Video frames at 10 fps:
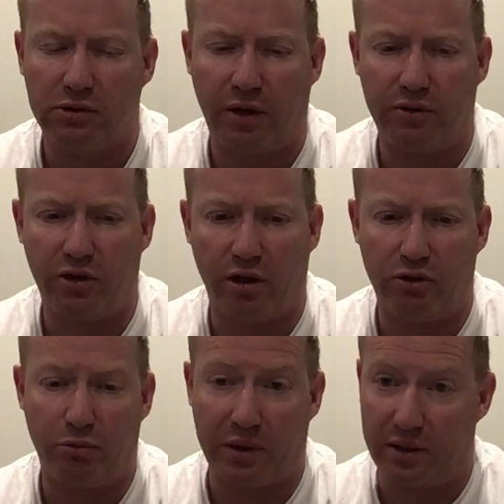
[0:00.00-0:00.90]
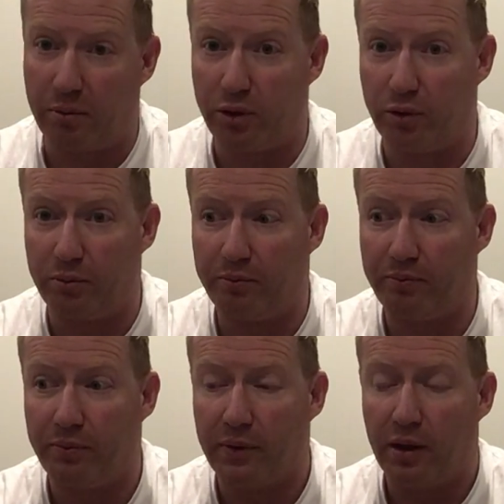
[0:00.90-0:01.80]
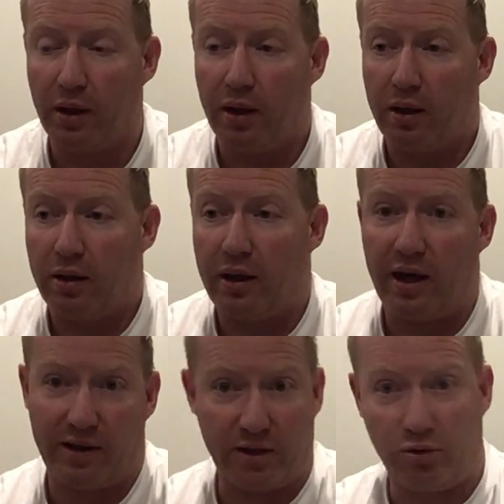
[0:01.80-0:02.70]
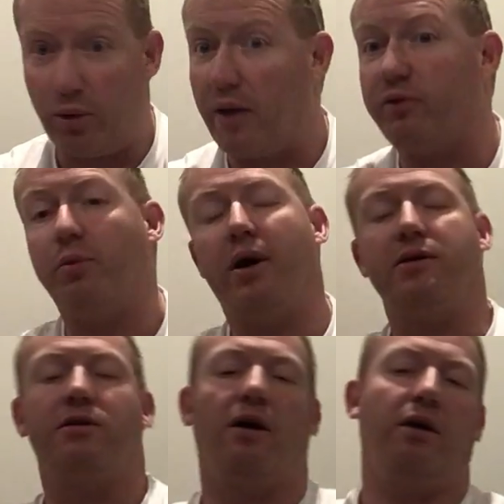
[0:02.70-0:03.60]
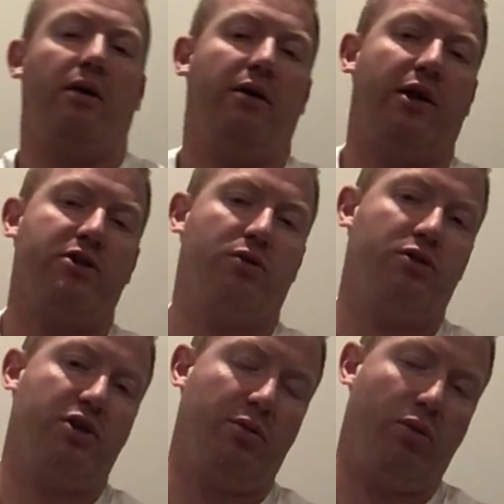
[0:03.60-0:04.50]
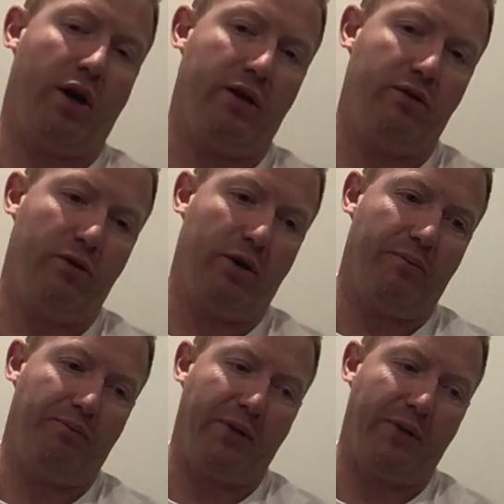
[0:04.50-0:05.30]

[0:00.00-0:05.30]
David Jones, Big W, and they do Afterpay, so that's a good cheap way to do it.